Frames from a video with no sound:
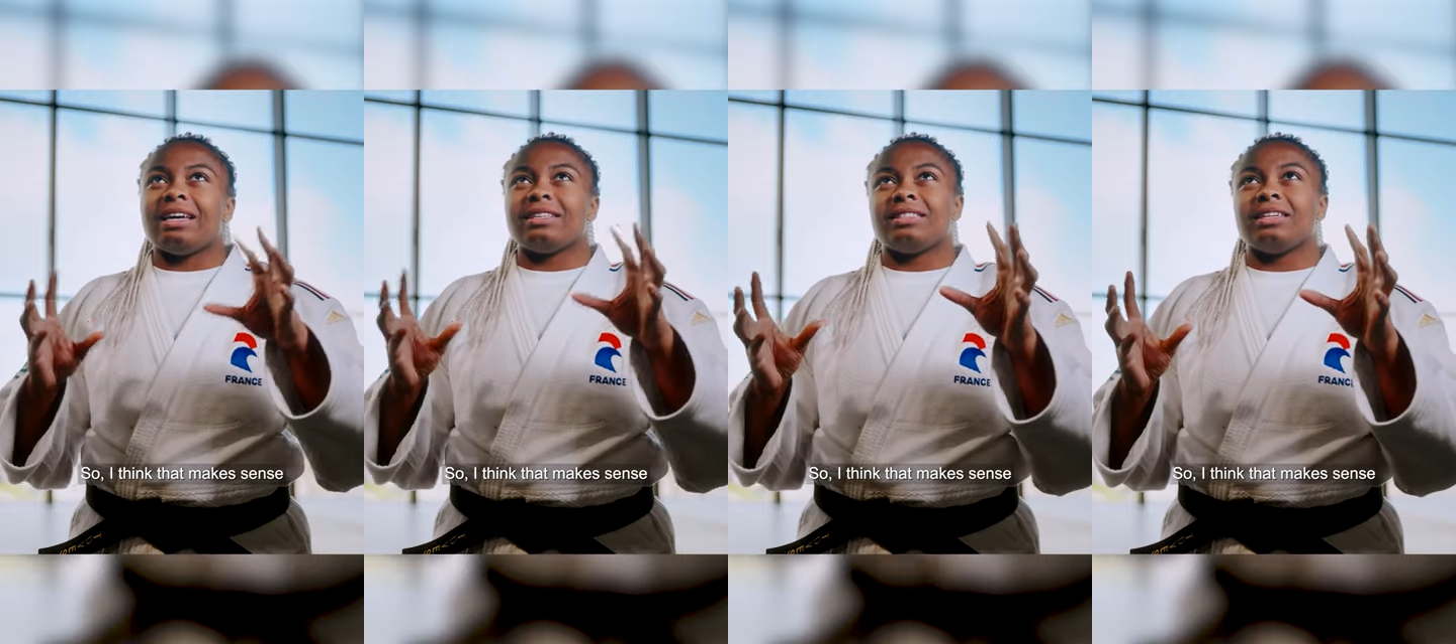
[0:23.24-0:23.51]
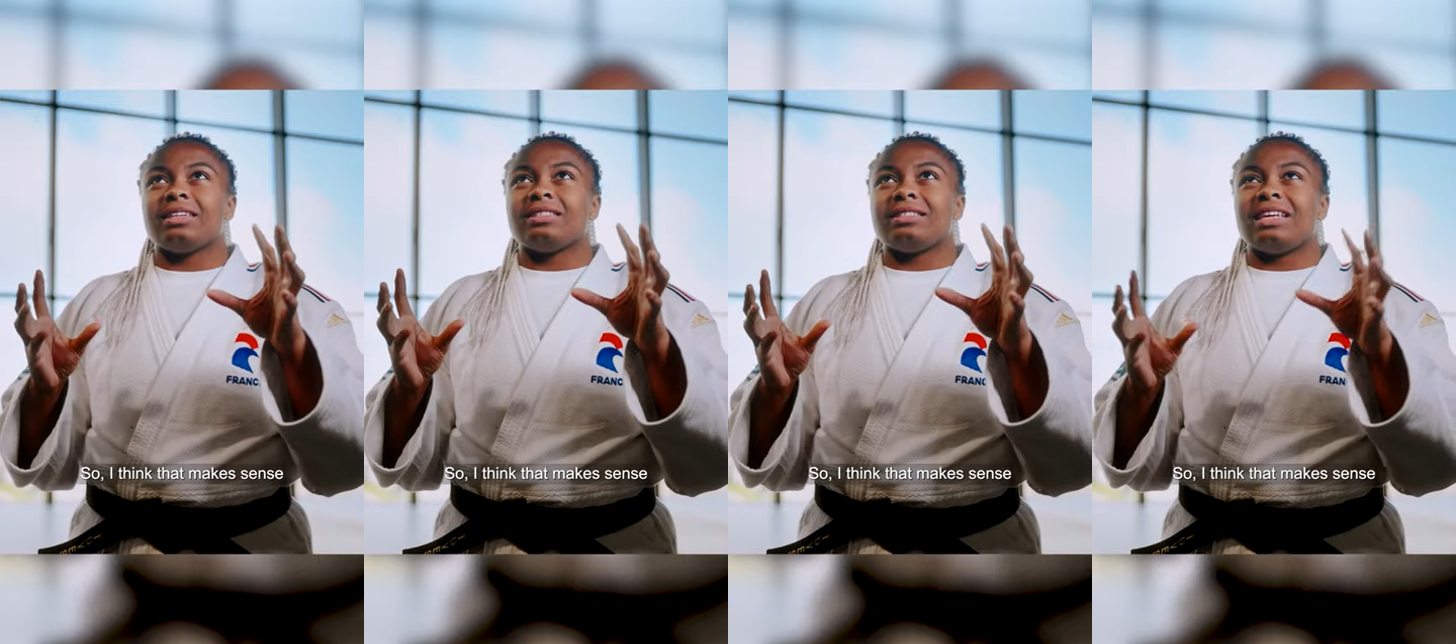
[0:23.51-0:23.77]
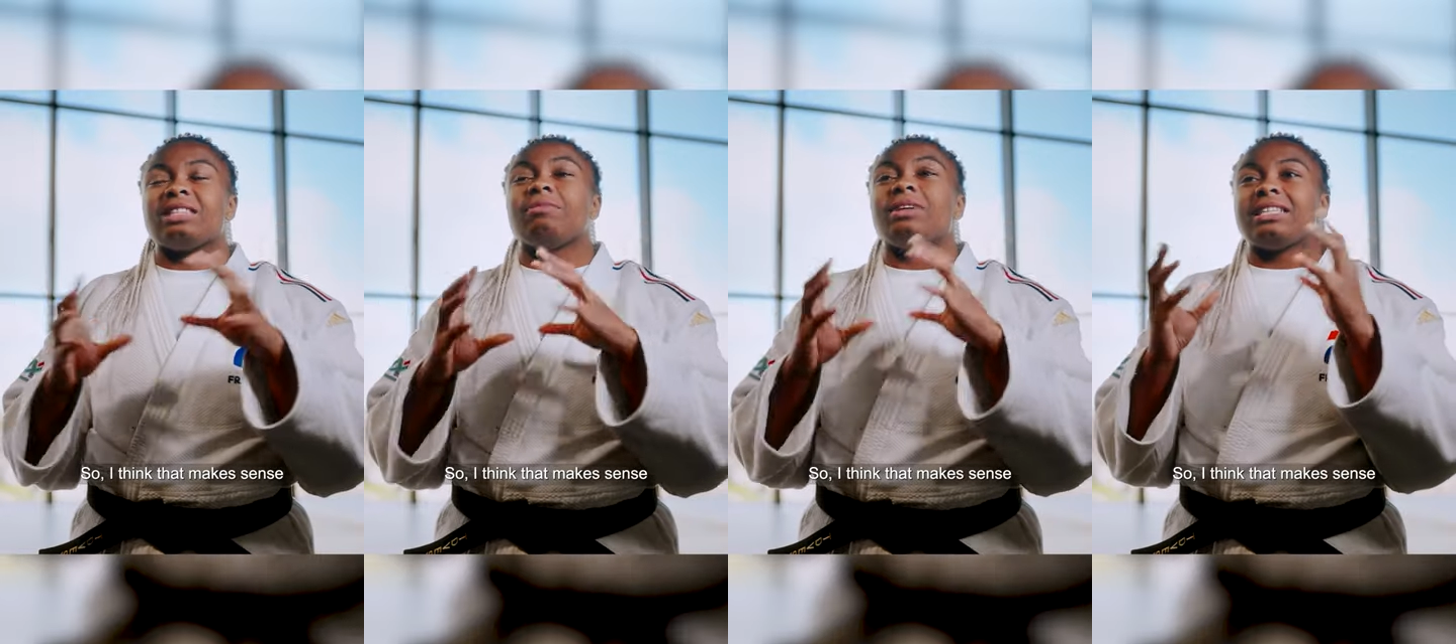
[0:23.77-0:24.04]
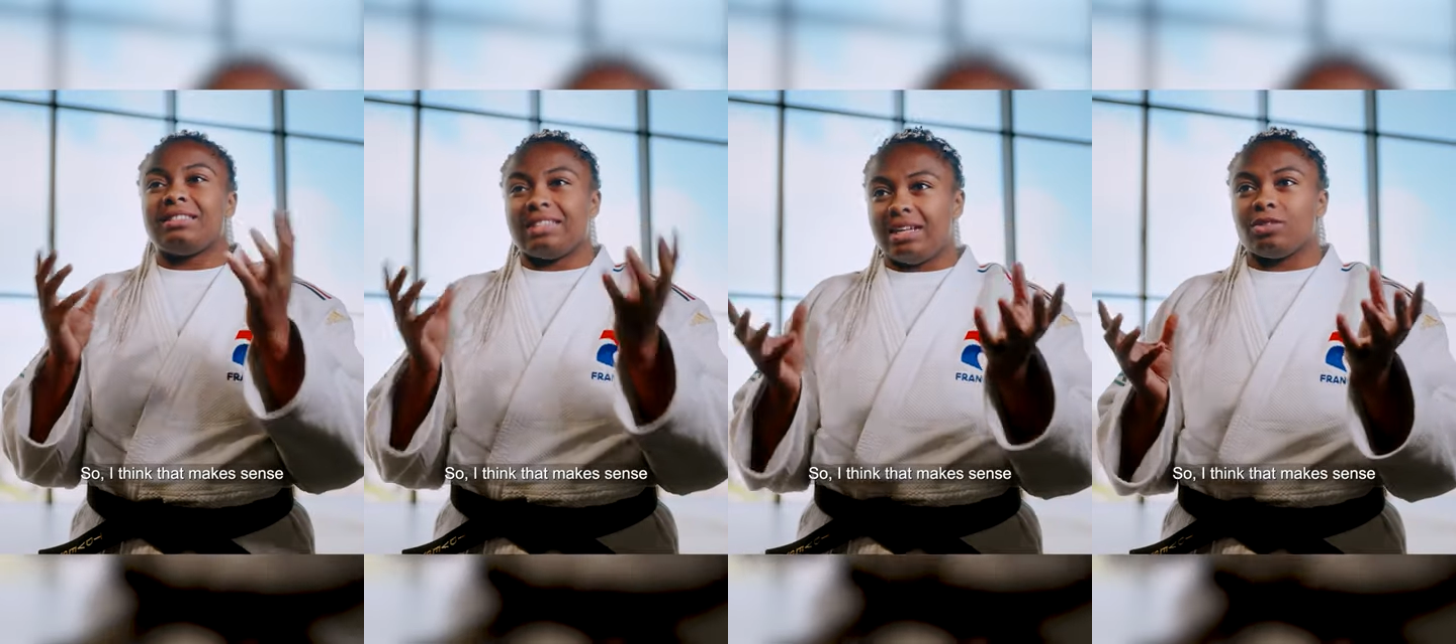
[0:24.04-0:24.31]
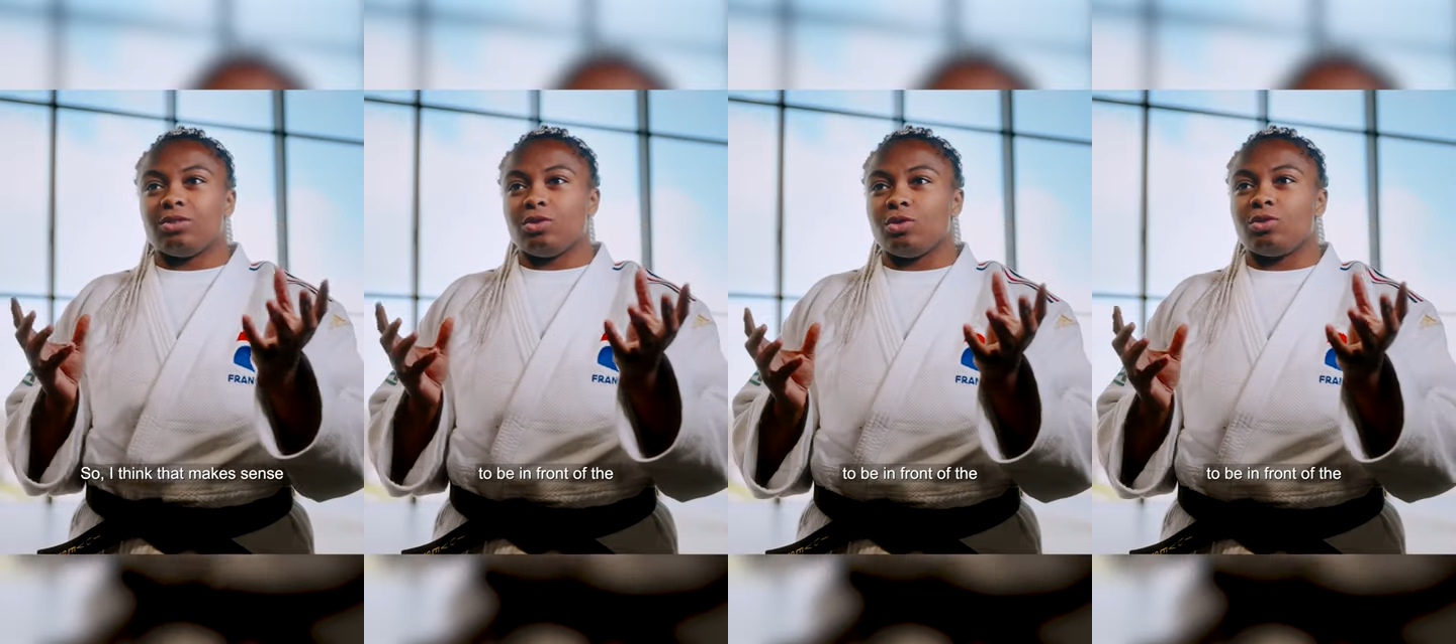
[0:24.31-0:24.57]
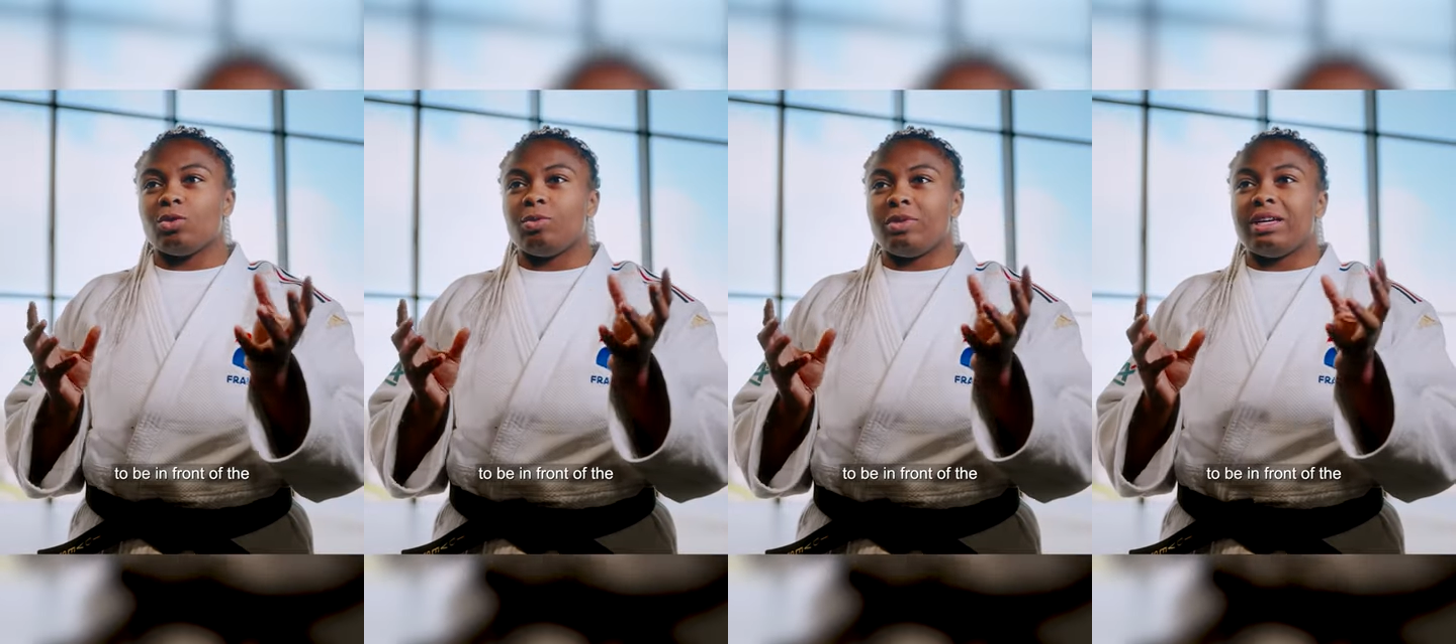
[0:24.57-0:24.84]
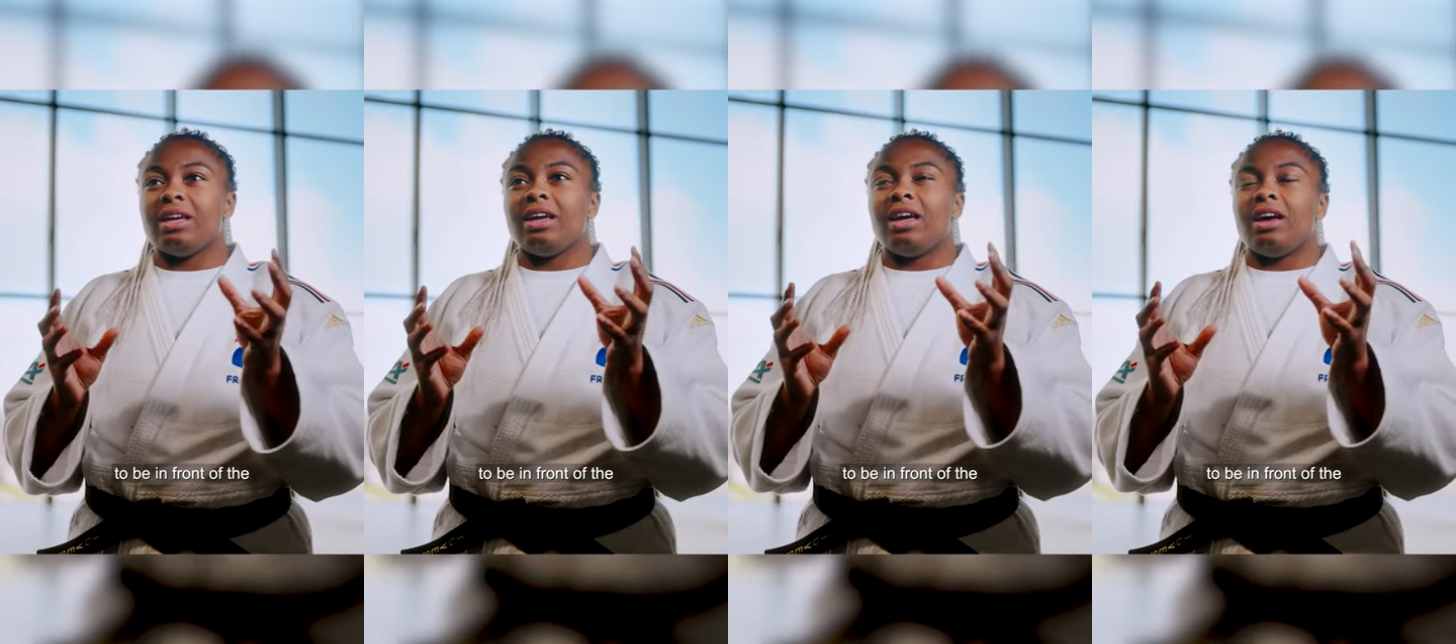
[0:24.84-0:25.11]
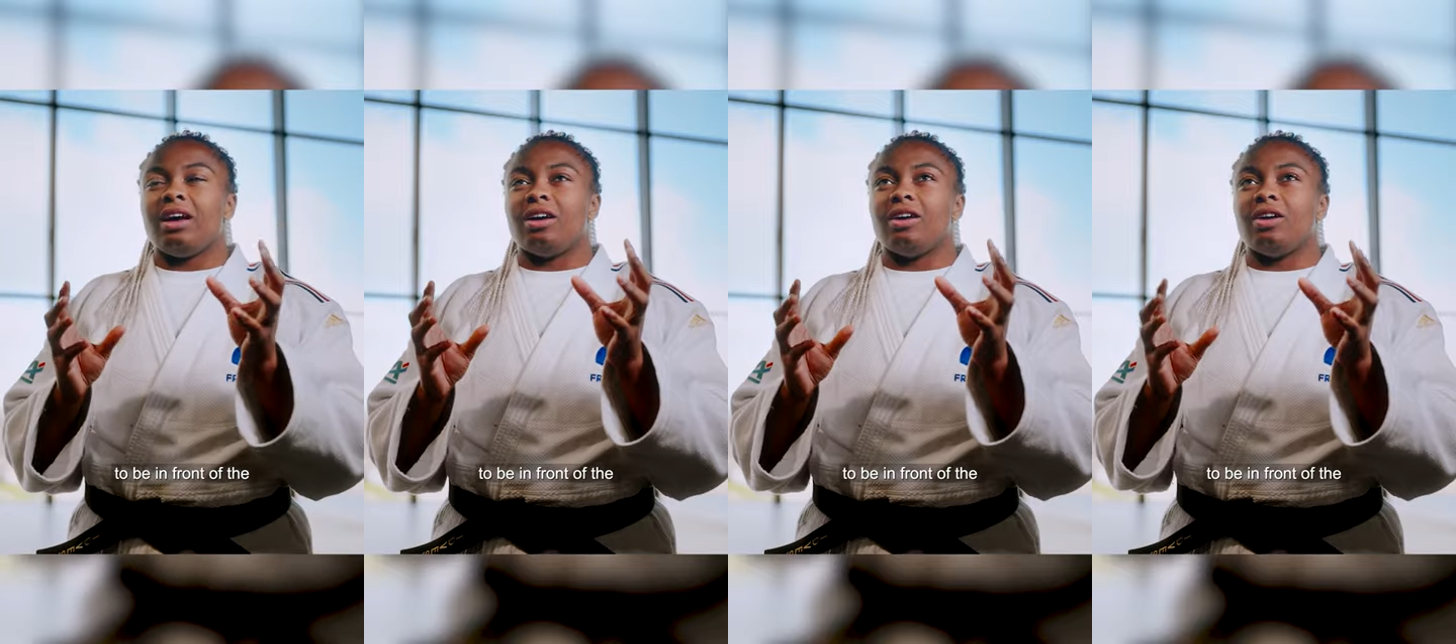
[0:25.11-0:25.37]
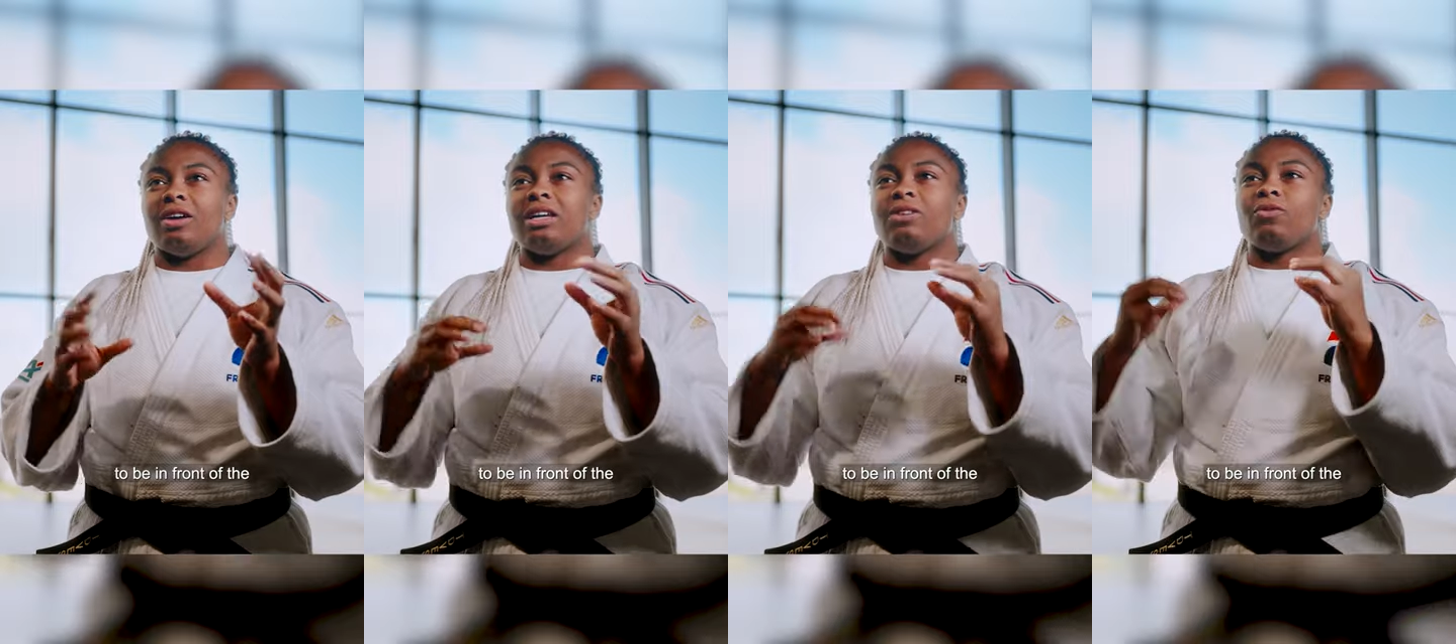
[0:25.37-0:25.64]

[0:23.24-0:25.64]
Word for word: I think that makes sense, you know, to be uh,